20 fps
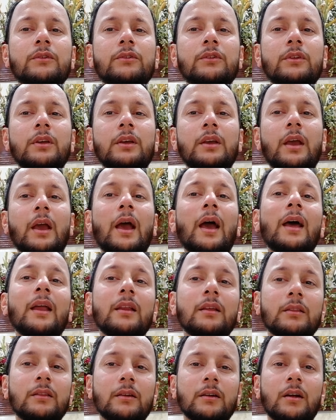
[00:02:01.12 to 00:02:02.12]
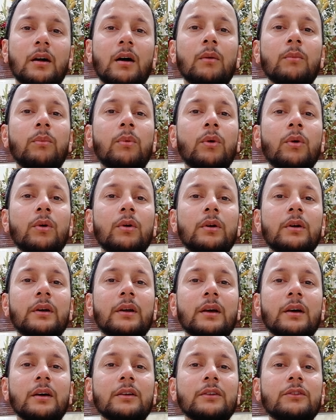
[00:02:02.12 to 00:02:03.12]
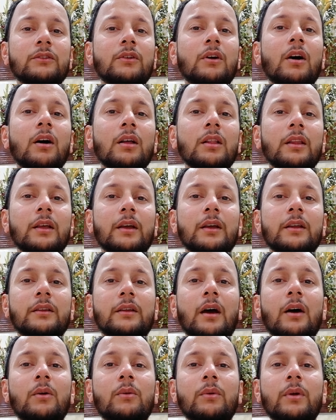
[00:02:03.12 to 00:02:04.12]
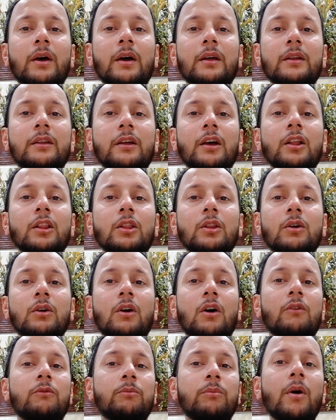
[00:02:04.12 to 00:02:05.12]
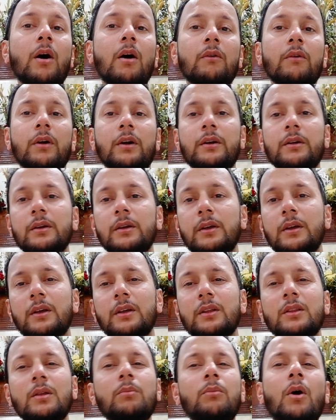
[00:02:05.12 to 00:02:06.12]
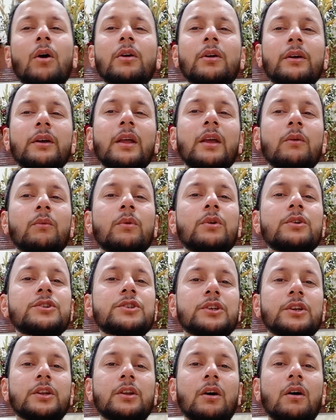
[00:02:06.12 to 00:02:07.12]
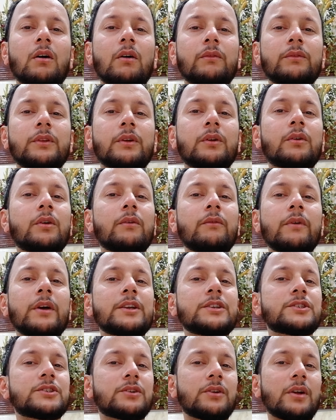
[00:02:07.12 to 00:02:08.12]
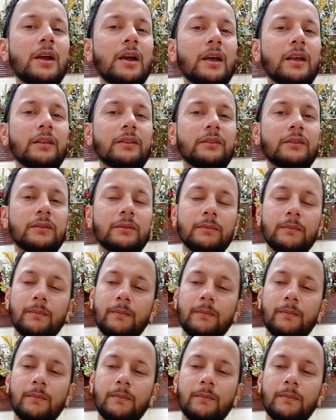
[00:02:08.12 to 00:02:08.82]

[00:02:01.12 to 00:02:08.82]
see another bold scarlet red look of power, the modern day version of the revenge dress.